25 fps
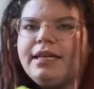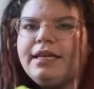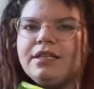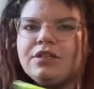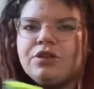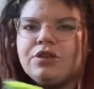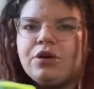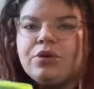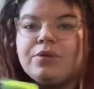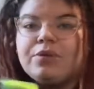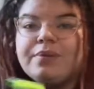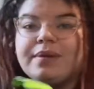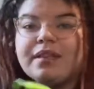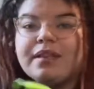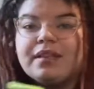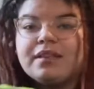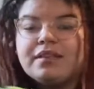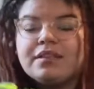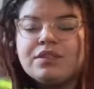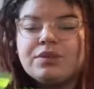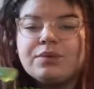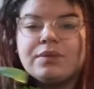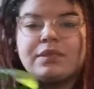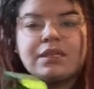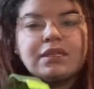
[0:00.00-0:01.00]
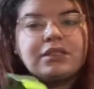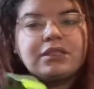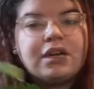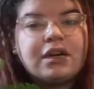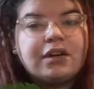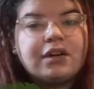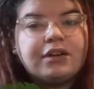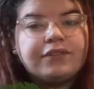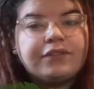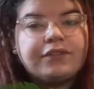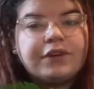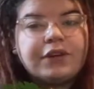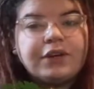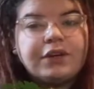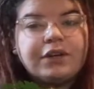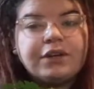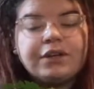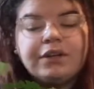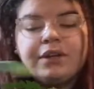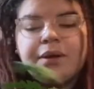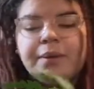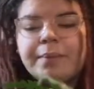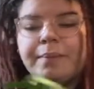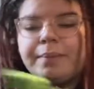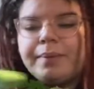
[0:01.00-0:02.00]
told me that this was a tongue fern,
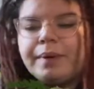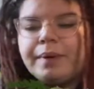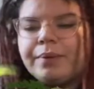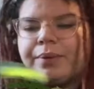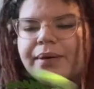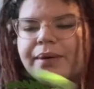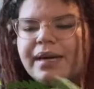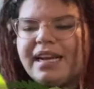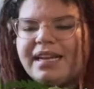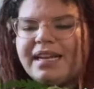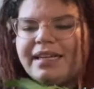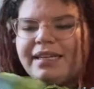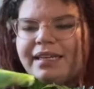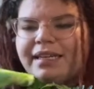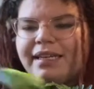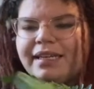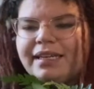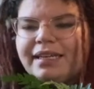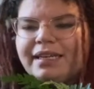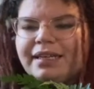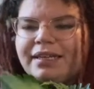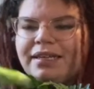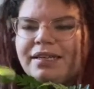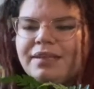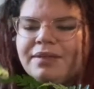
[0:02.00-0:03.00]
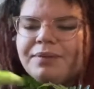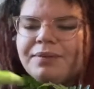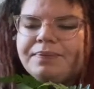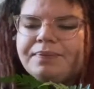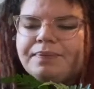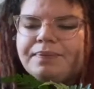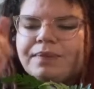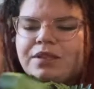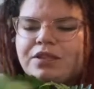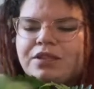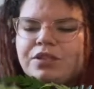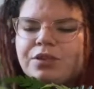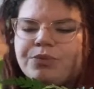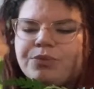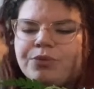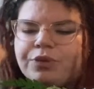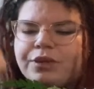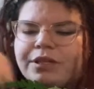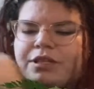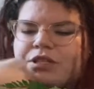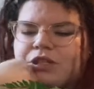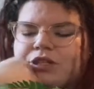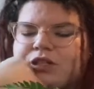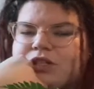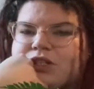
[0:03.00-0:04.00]
but when I did some
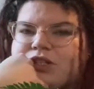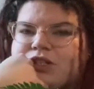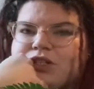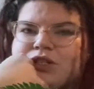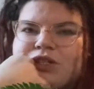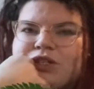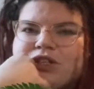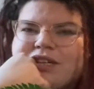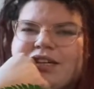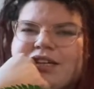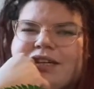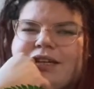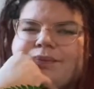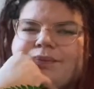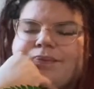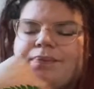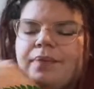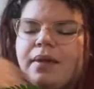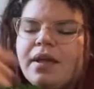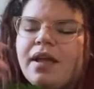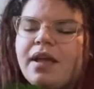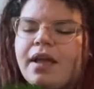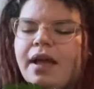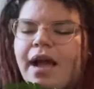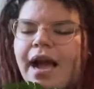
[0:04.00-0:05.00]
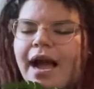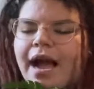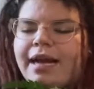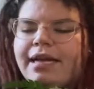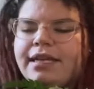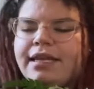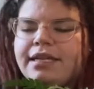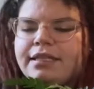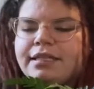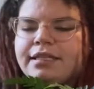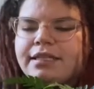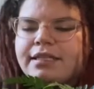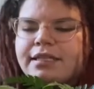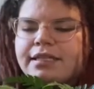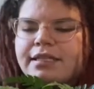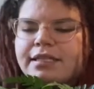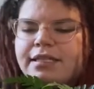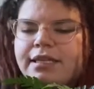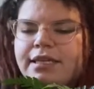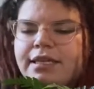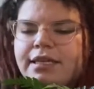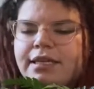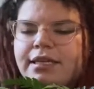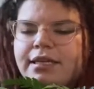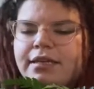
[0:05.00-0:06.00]
research on it, I didn't
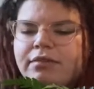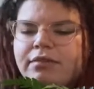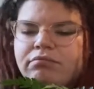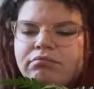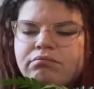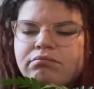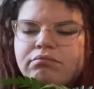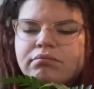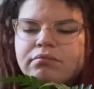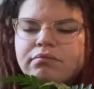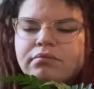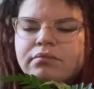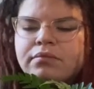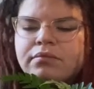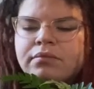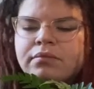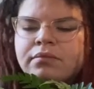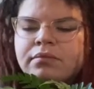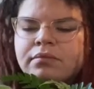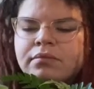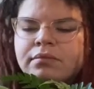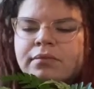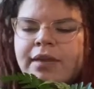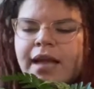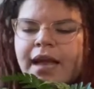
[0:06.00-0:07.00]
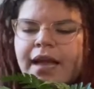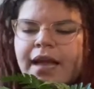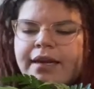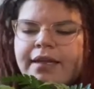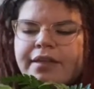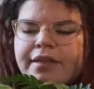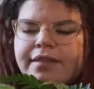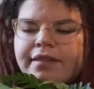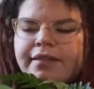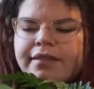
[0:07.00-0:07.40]
see anything